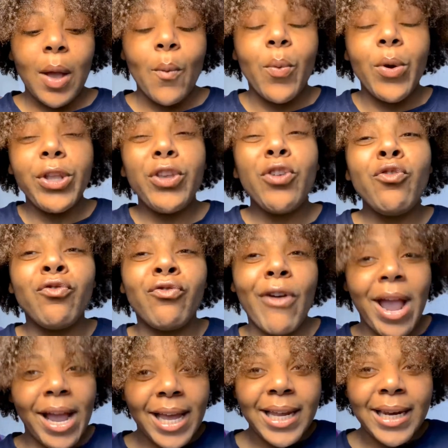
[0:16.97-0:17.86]
when you
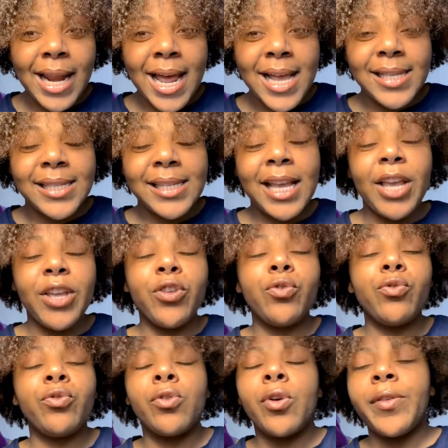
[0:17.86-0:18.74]
recognize it
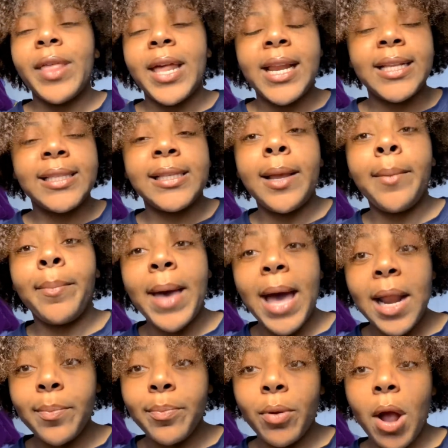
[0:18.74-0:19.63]
and you know that it's a
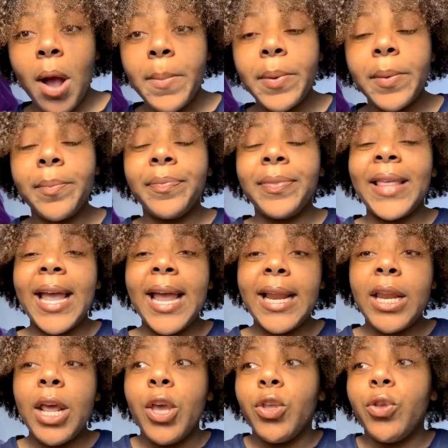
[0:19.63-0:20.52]
bad problem,
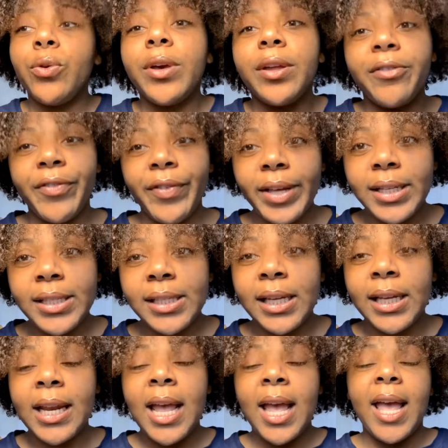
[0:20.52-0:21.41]
then you could fix
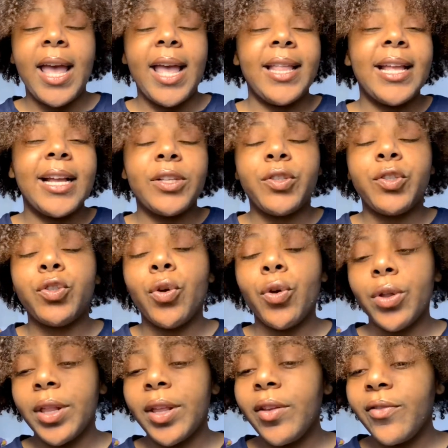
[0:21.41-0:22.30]
it, and that's
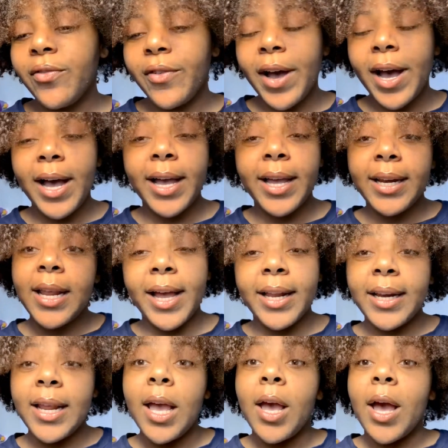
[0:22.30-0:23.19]
totally
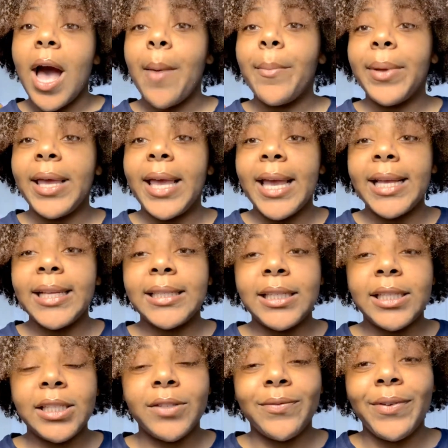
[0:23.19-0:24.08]
fine. I'm gonna get
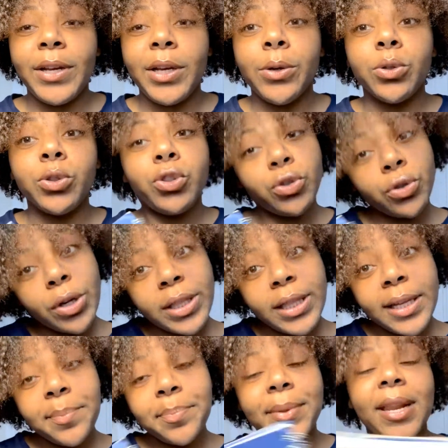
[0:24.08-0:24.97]
into this video
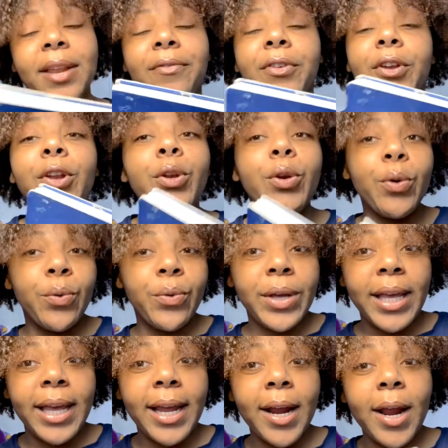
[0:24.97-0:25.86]
shortly, but if you're new
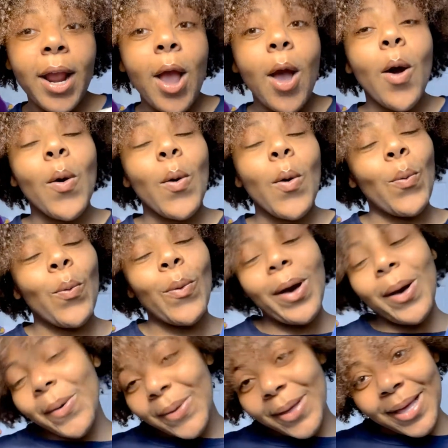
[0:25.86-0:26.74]
here,
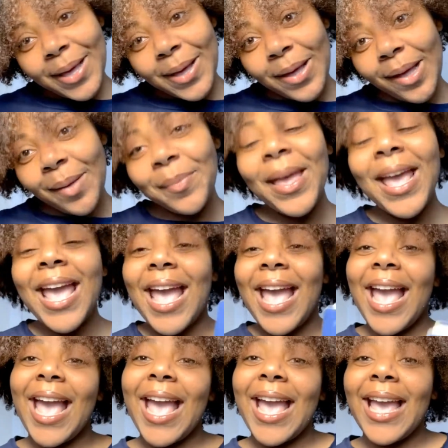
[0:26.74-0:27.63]
welcome,
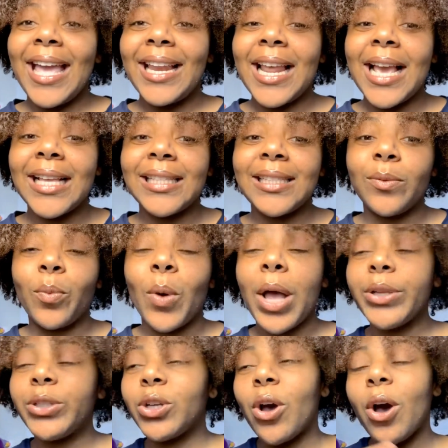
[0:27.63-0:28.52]
and
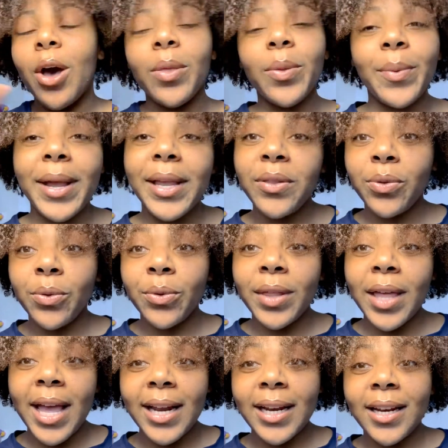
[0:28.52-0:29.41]
watch all the way
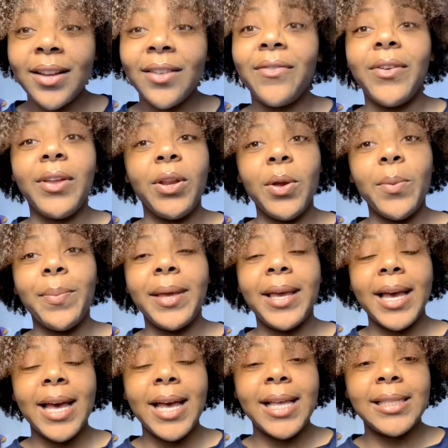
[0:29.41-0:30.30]
through the end of the video,
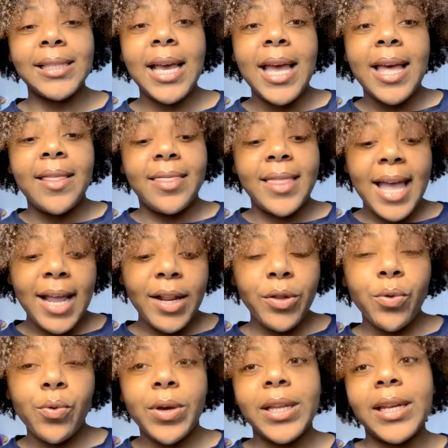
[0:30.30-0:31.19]
because then
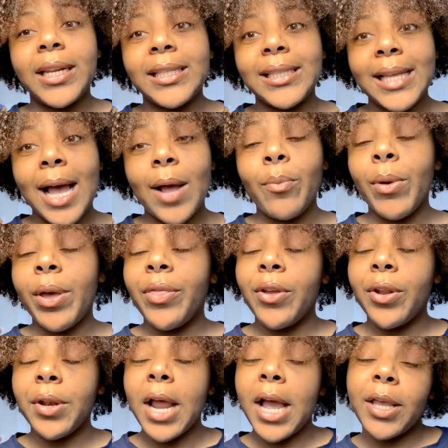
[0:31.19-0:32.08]
you could decide
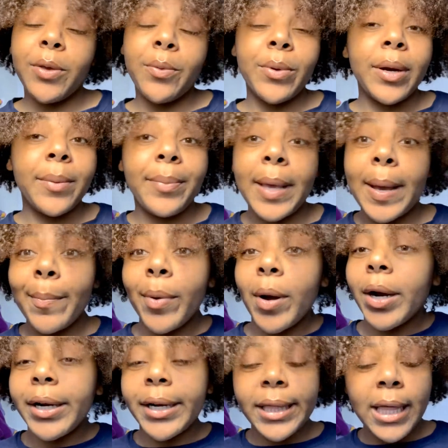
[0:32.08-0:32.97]
whether or not you want to be a
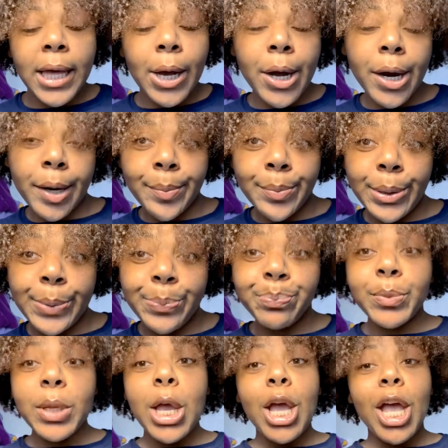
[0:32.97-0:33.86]
part of the army.
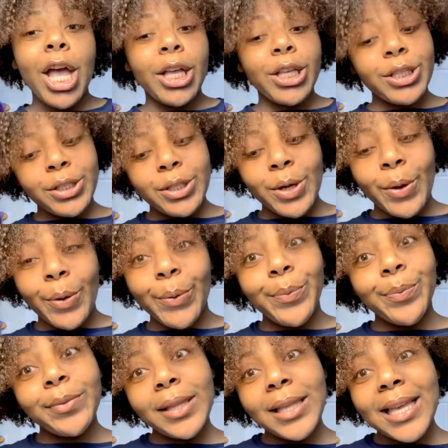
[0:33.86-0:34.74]
So
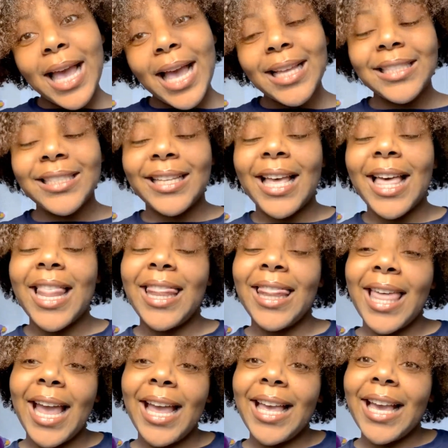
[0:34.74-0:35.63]
yes,
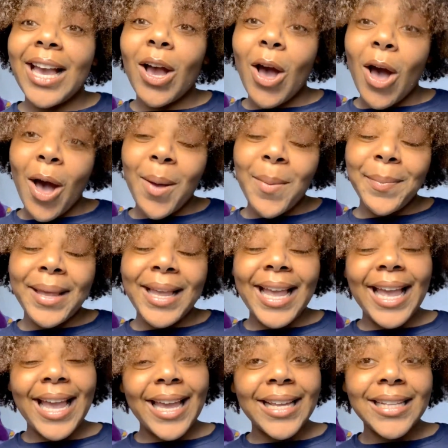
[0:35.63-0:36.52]
like, comment,
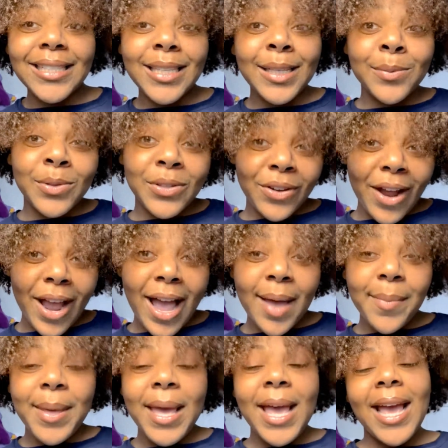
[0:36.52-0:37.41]
and
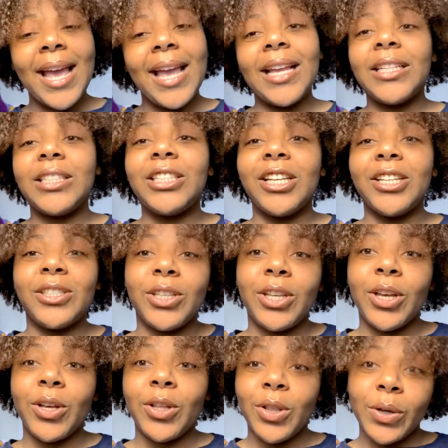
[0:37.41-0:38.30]
subscribe, and share
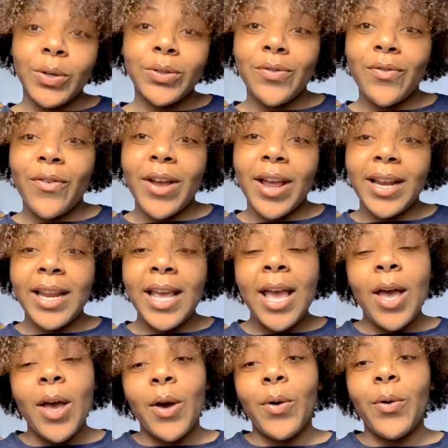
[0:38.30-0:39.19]
to a close friend
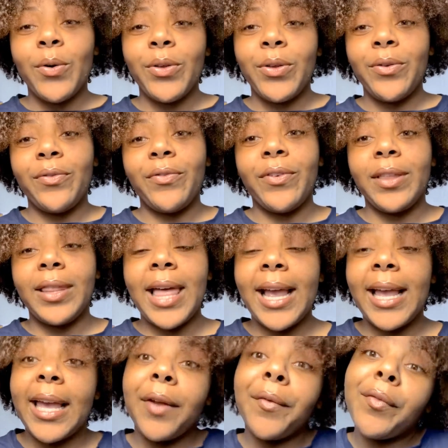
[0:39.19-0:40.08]
who you feel
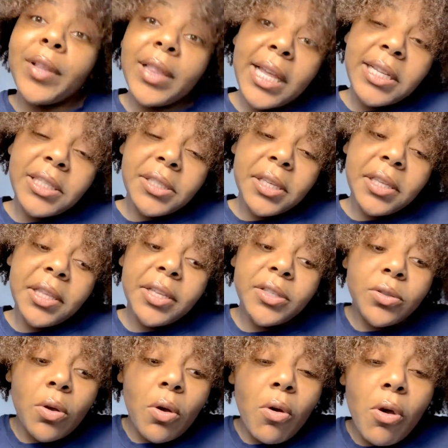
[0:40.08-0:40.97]
like can relate to
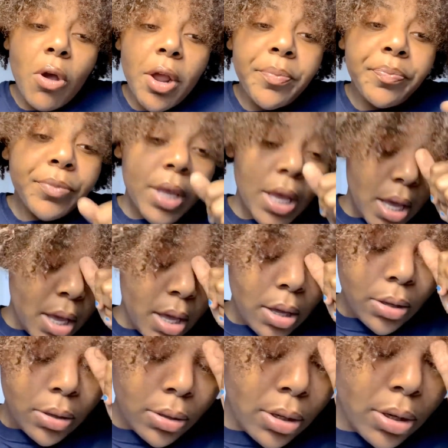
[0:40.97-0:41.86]
this, or
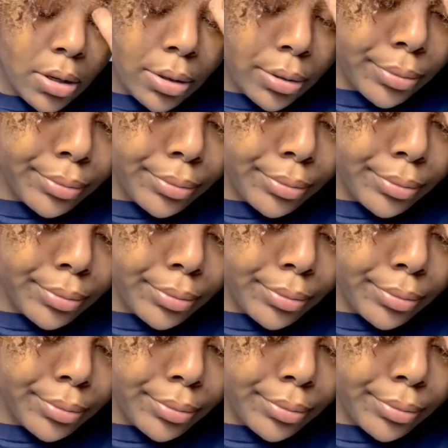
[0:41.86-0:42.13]
maybe